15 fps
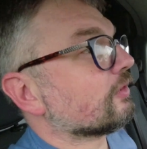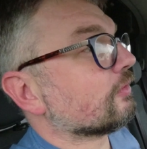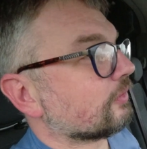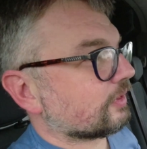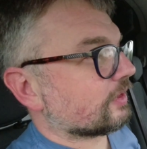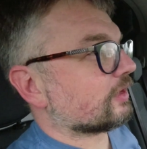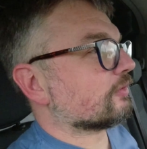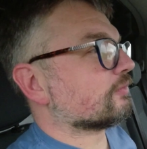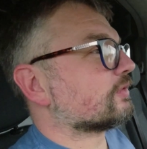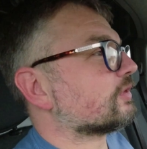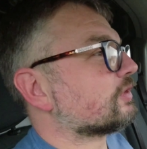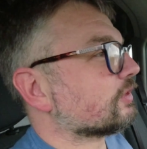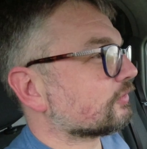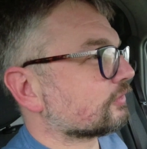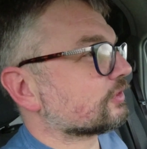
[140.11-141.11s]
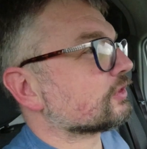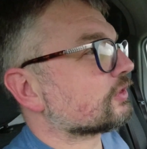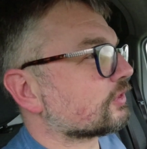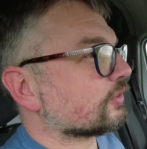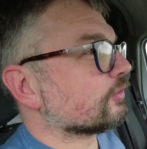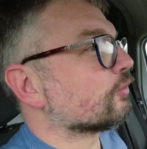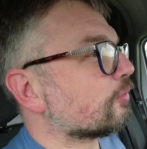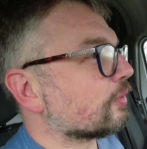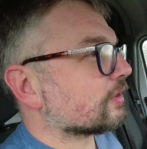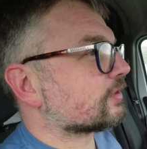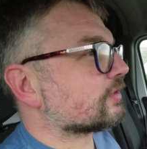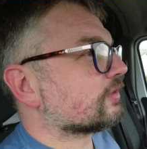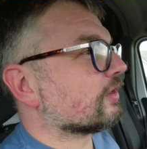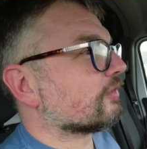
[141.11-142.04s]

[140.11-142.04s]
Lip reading: Oh, here comes the children's school bus.